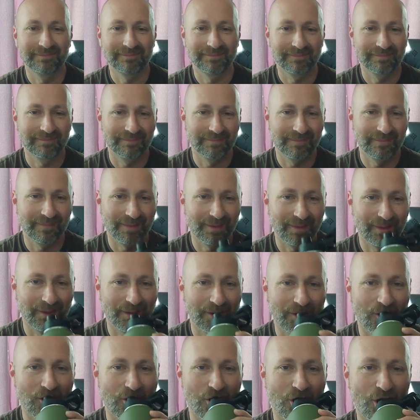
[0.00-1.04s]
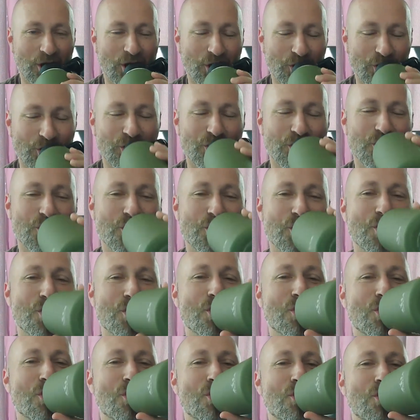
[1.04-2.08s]

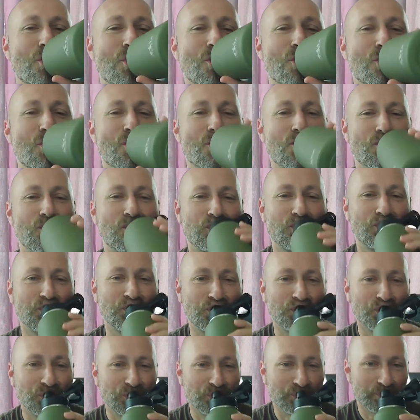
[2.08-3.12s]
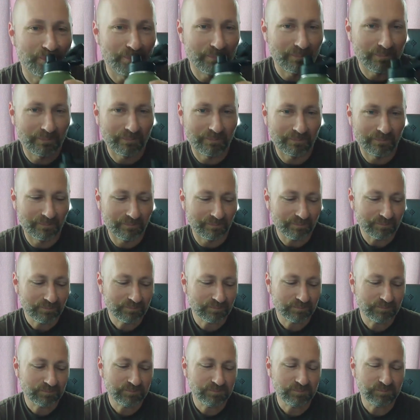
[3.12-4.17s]

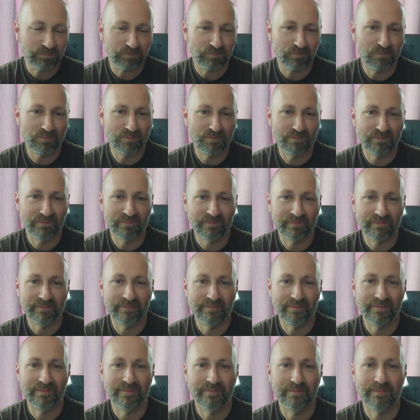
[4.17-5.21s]
[no speech]